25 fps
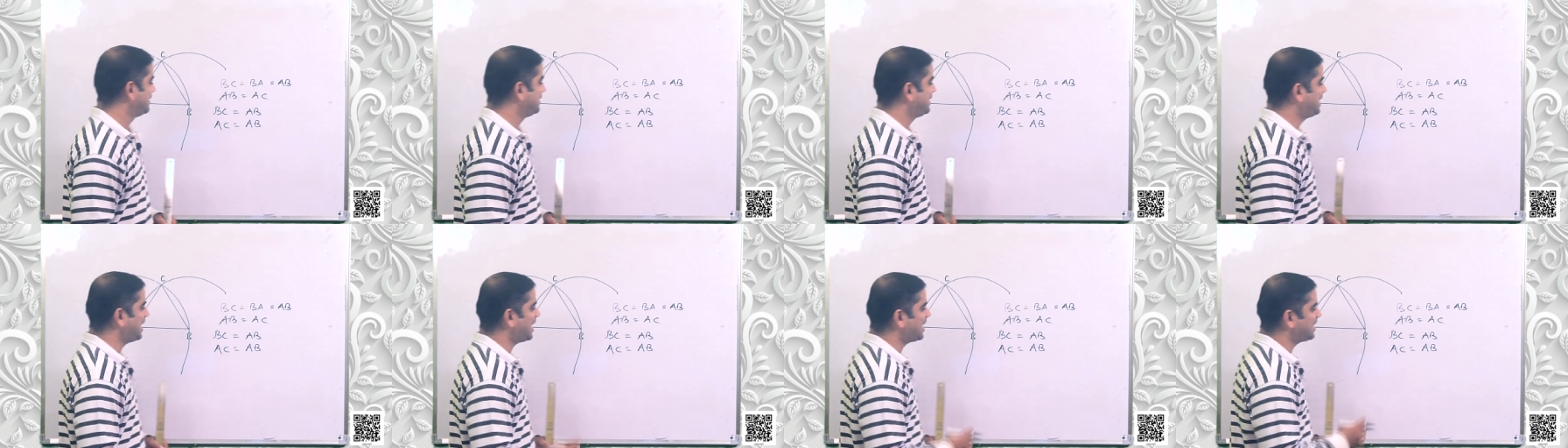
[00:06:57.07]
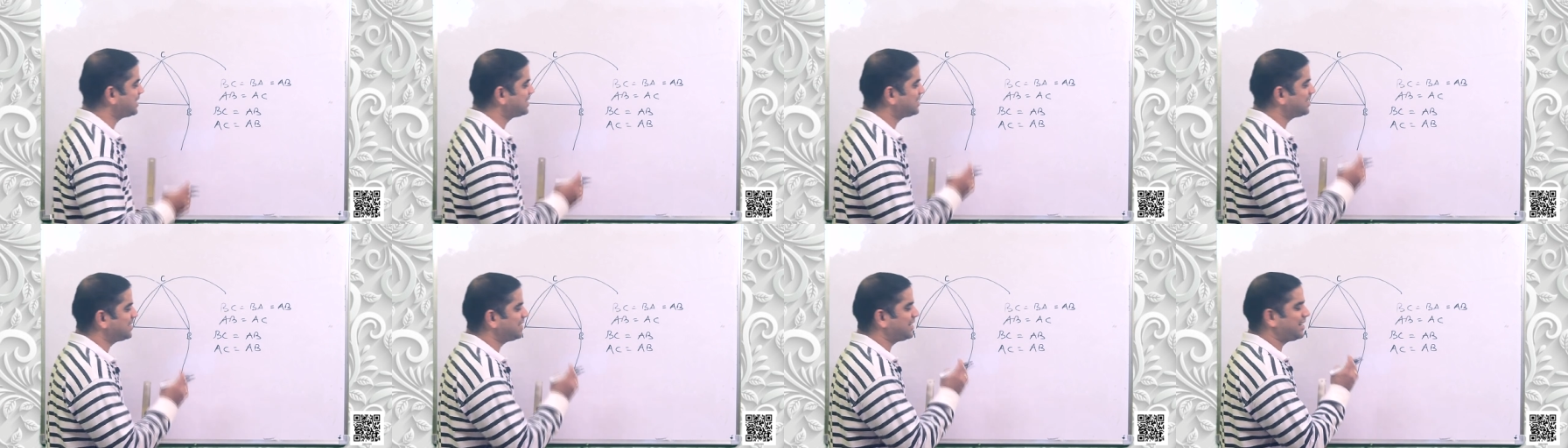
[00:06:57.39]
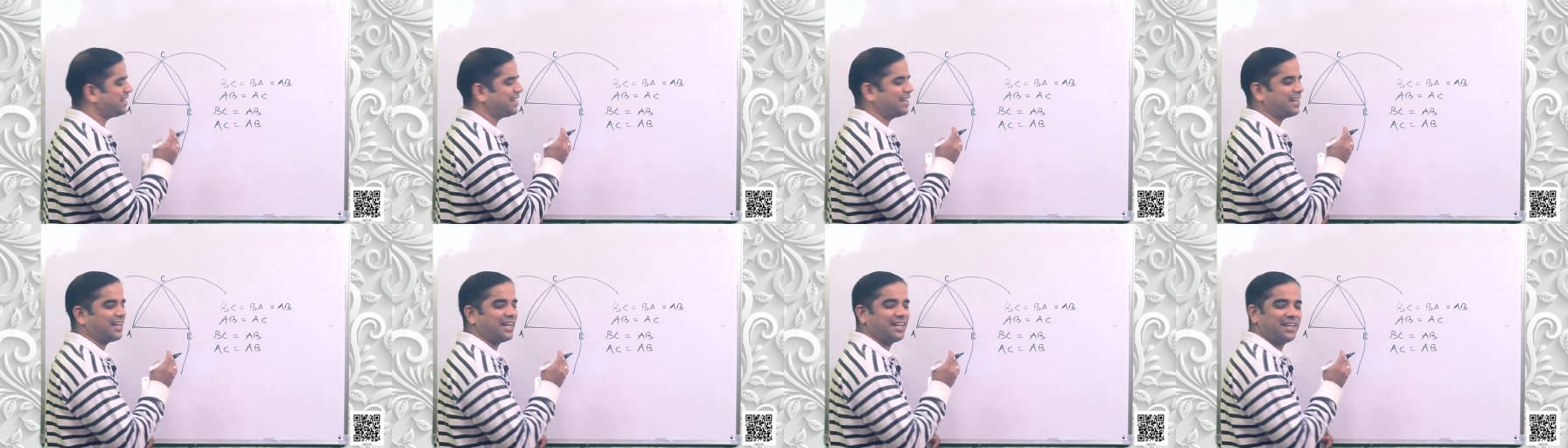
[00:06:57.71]
There is
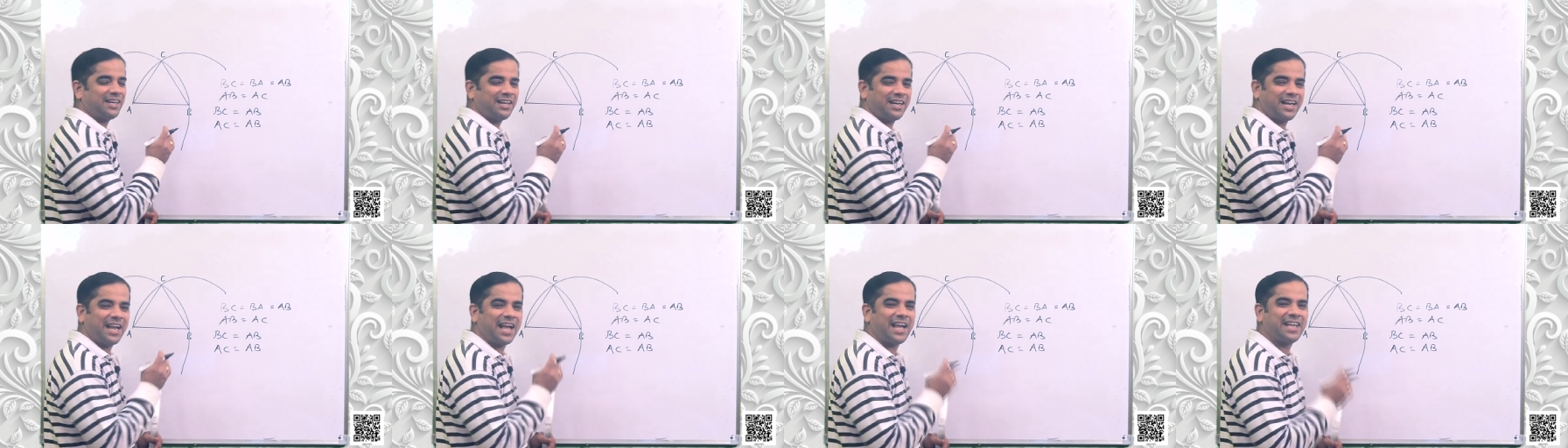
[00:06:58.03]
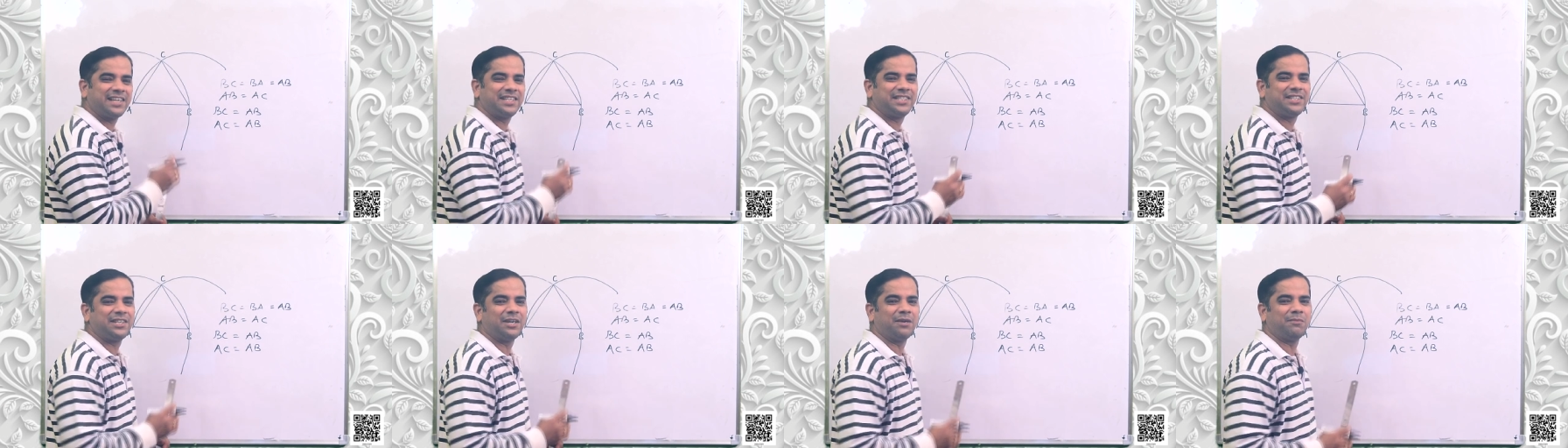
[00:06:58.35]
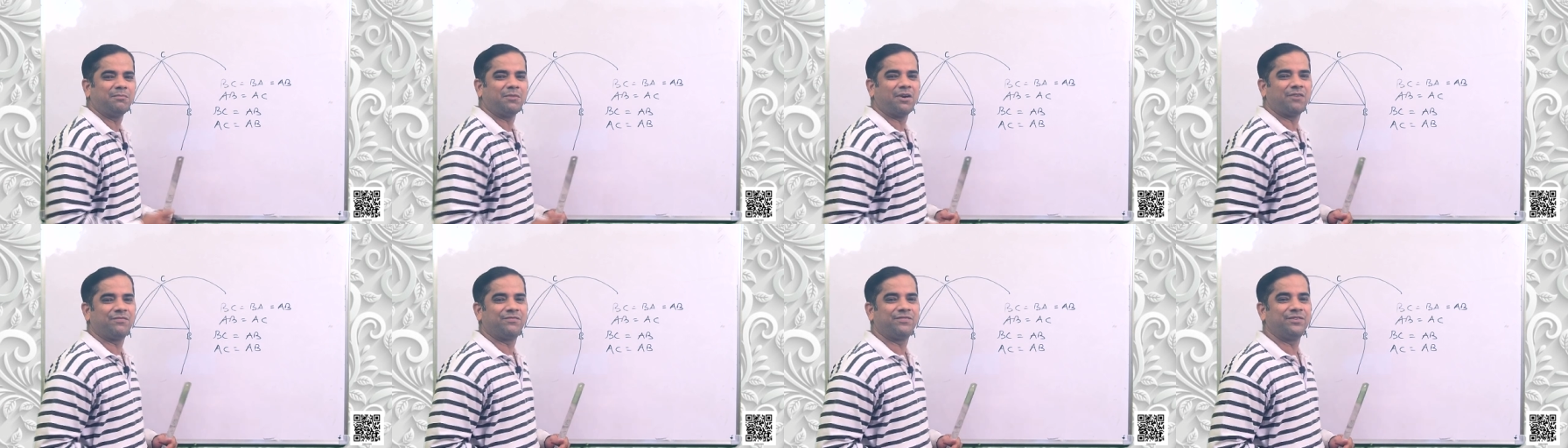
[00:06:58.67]
an, an
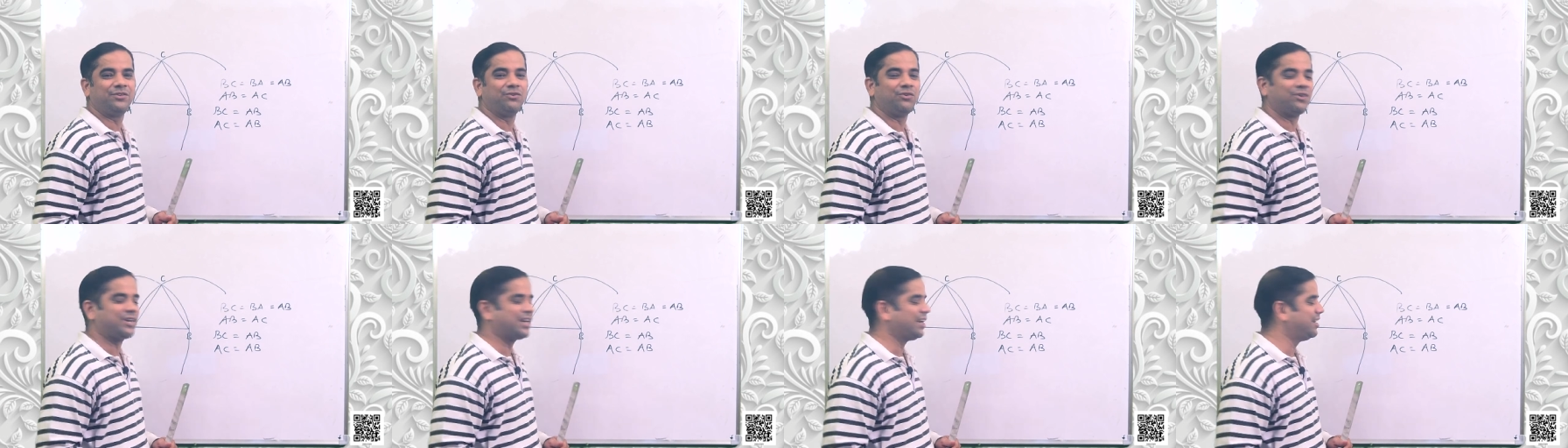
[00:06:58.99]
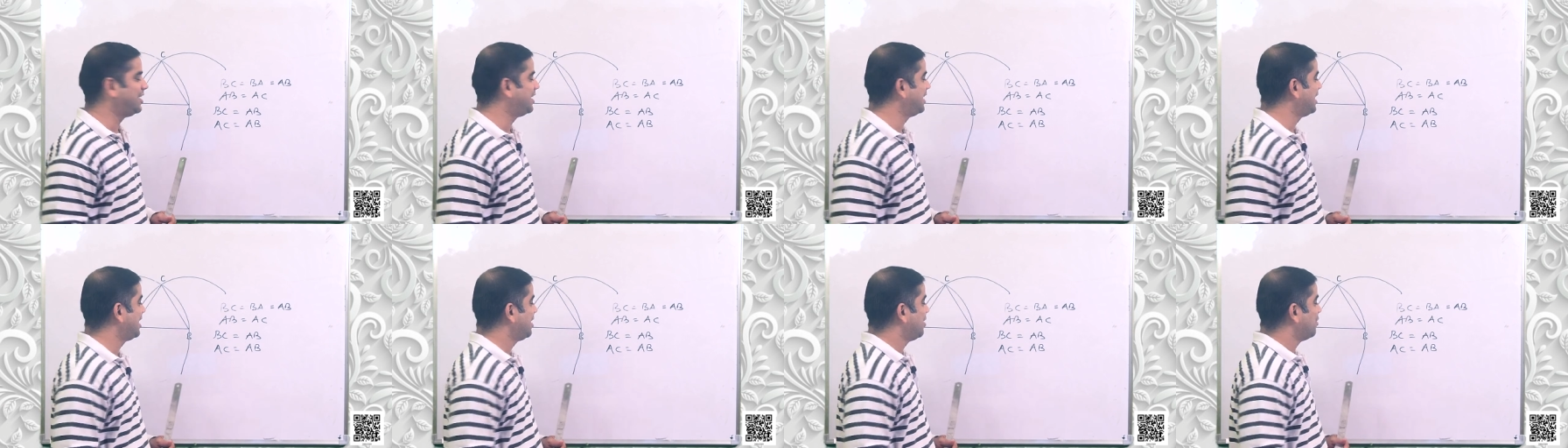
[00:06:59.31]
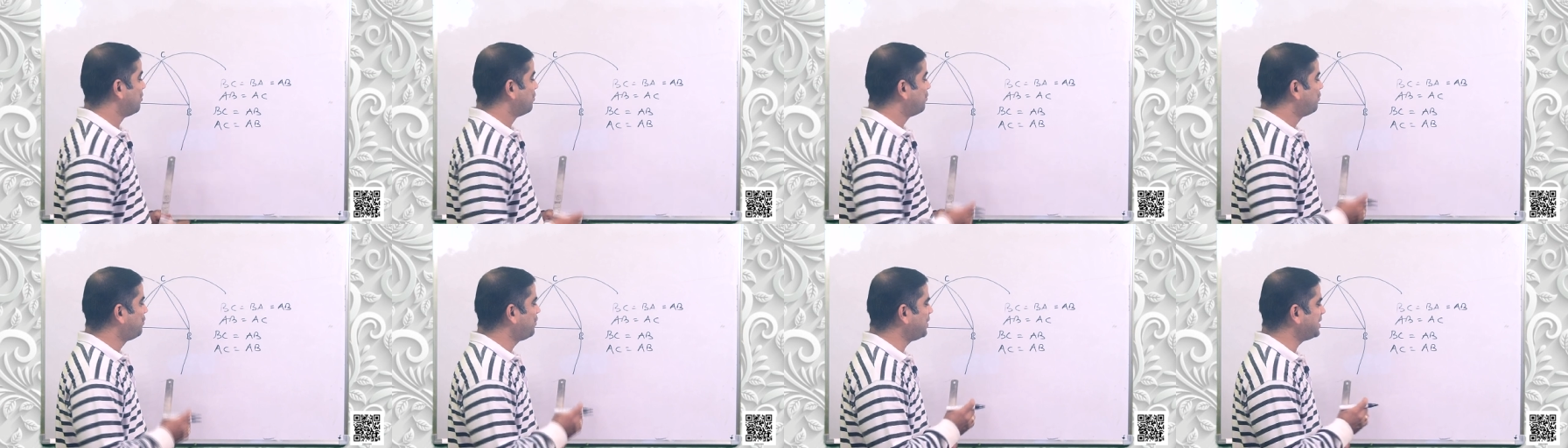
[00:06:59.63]
axiom of Euclid
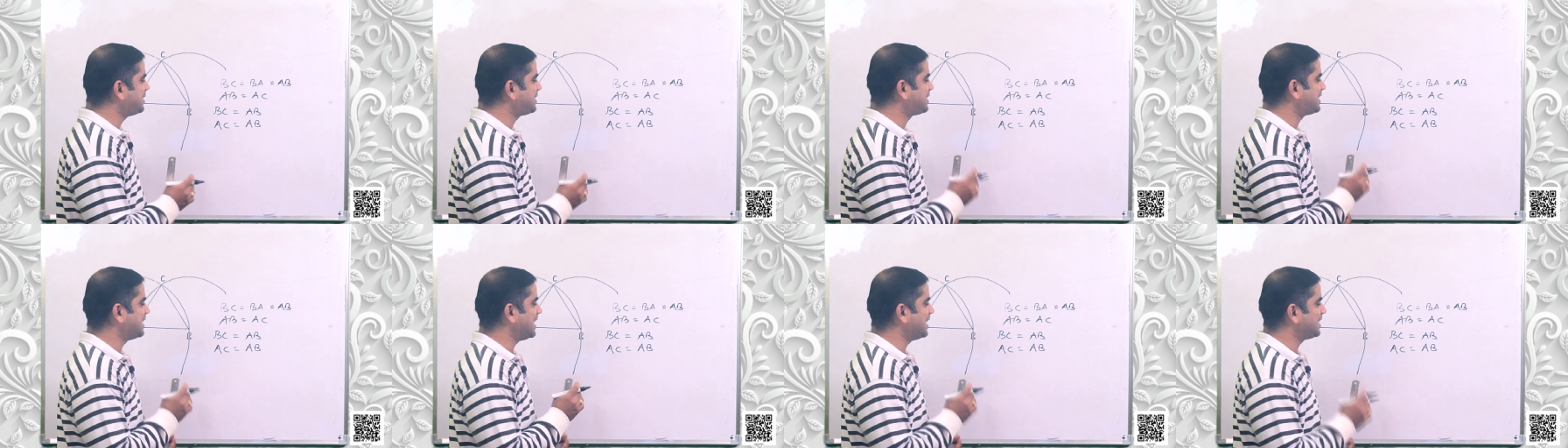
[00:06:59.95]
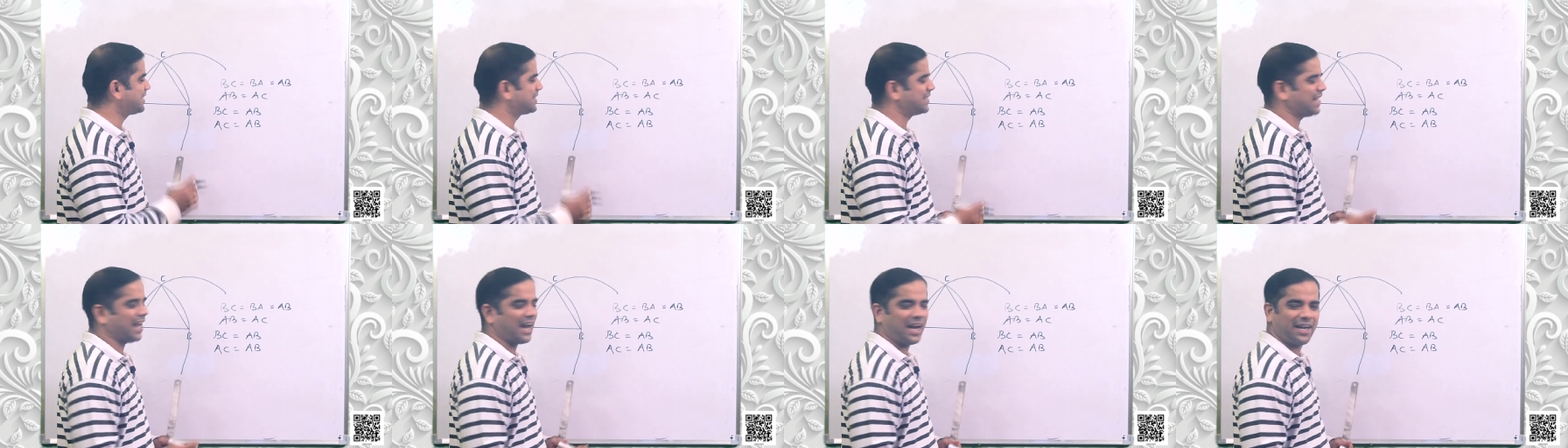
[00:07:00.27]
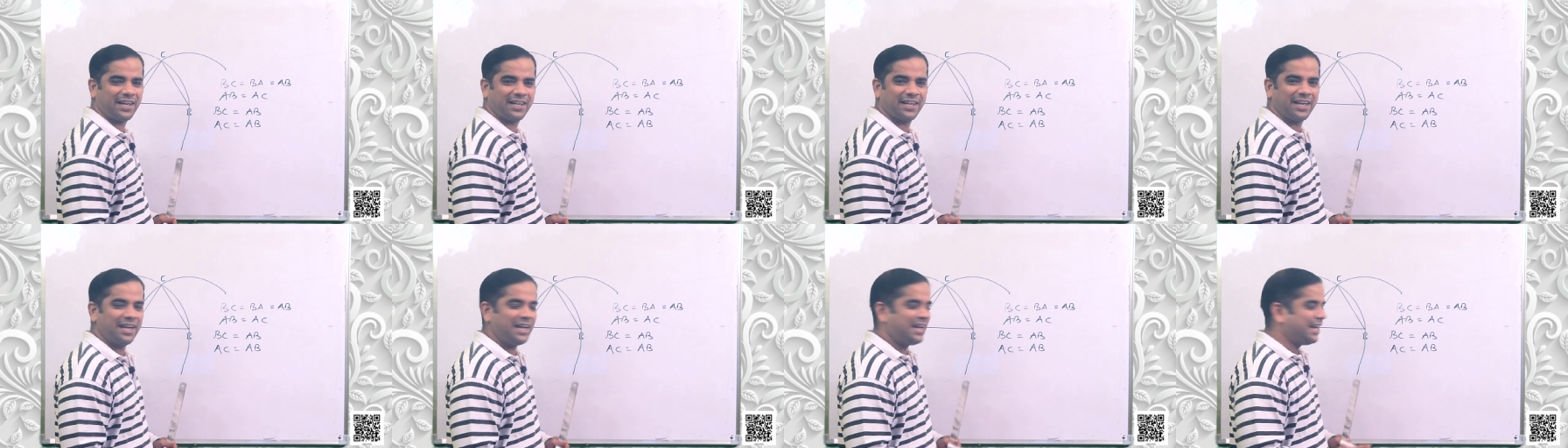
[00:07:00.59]
which says
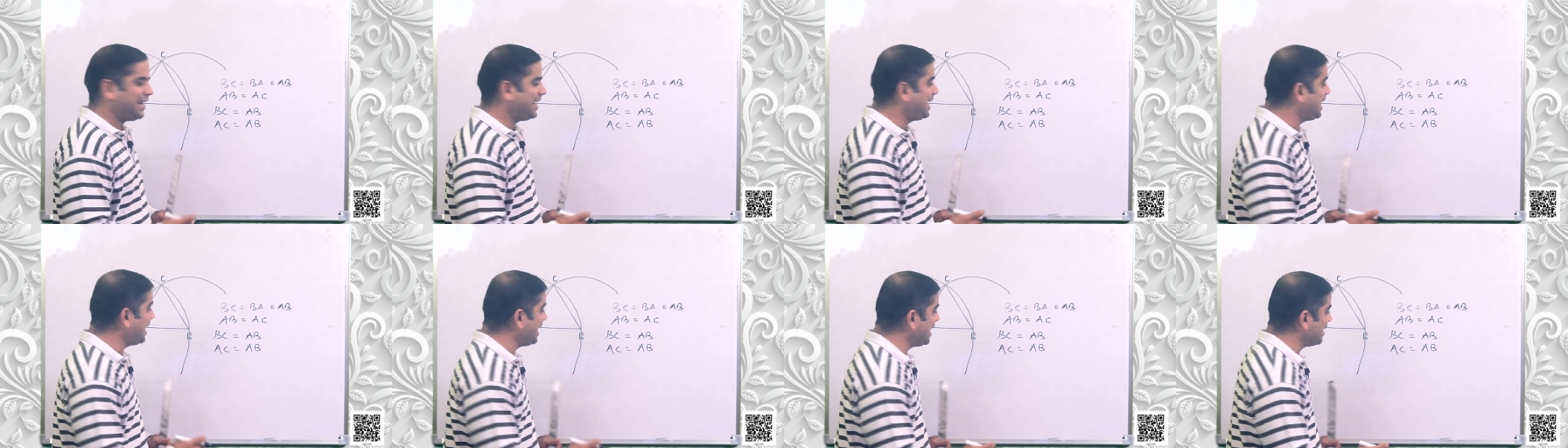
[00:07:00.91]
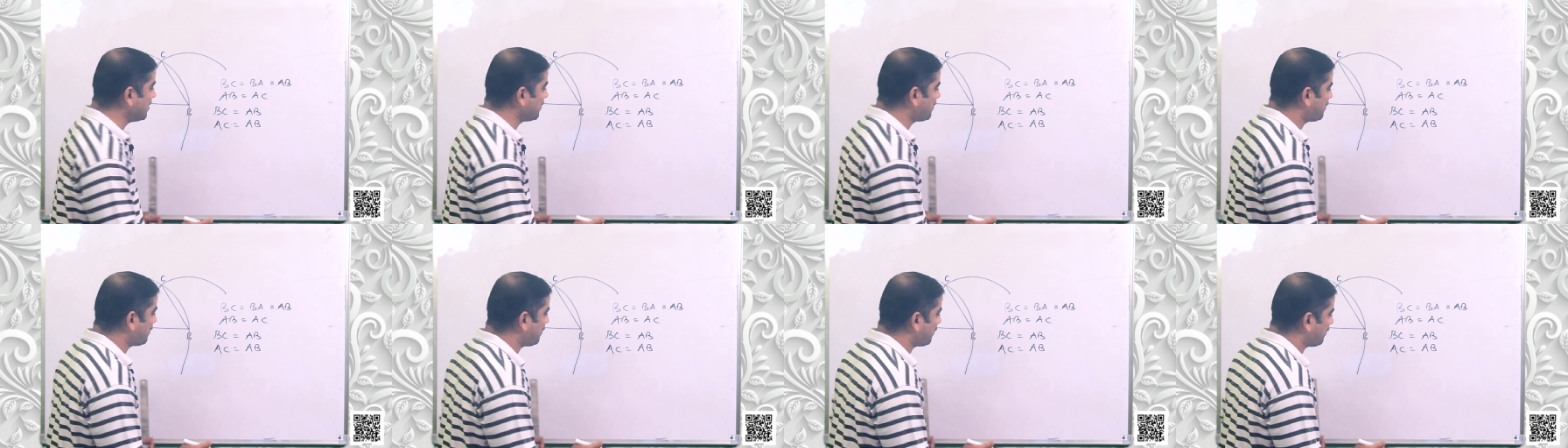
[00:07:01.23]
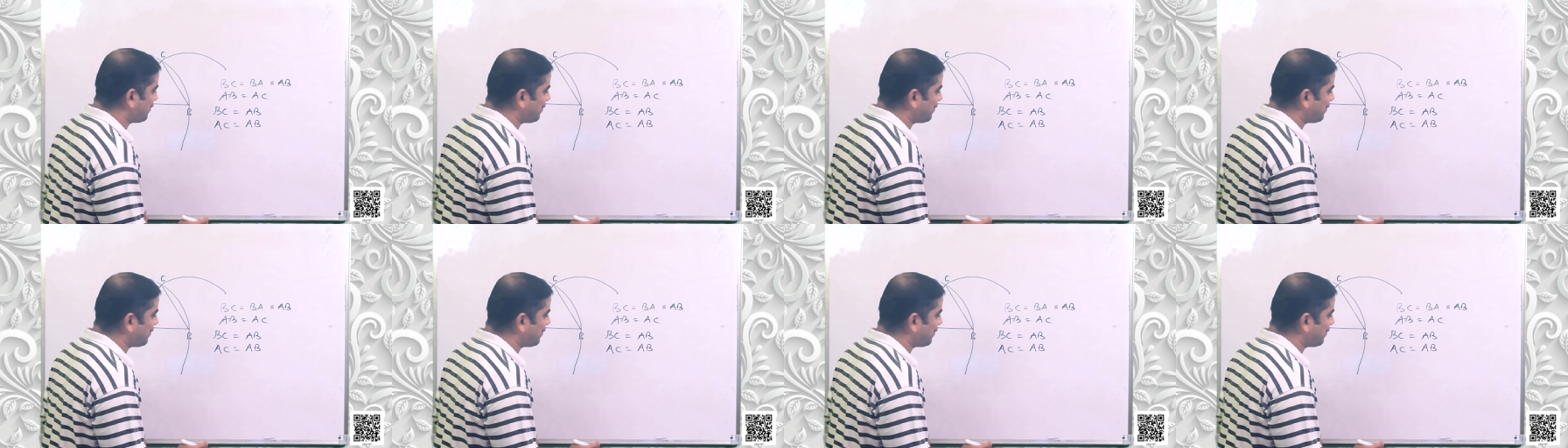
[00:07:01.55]
that if